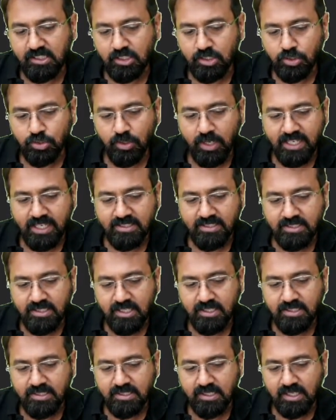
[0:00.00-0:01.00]
So guys,
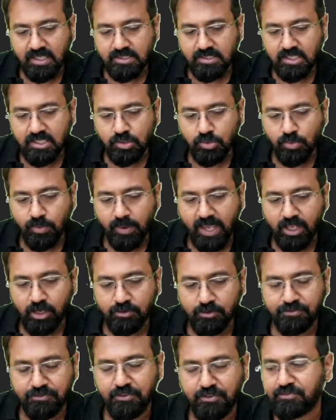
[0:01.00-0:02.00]
this is the square of
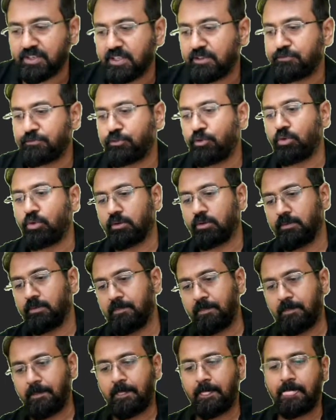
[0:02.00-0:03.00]
54.
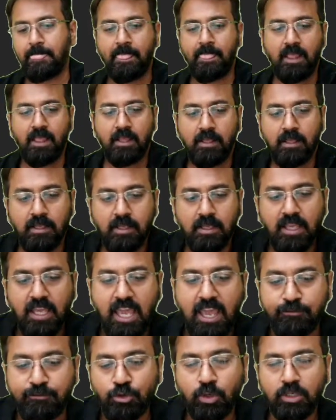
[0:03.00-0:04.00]

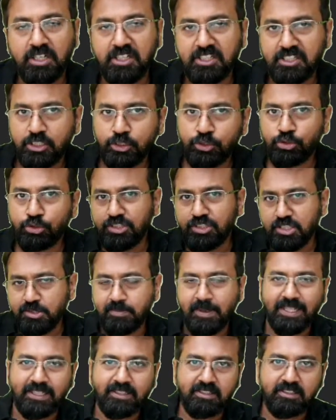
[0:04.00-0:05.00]
Have you all understood this
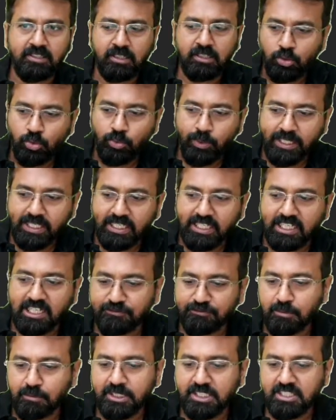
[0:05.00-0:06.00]
method? Quickly
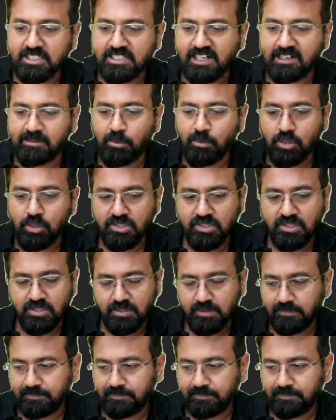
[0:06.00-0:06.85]
confirm in the chat box.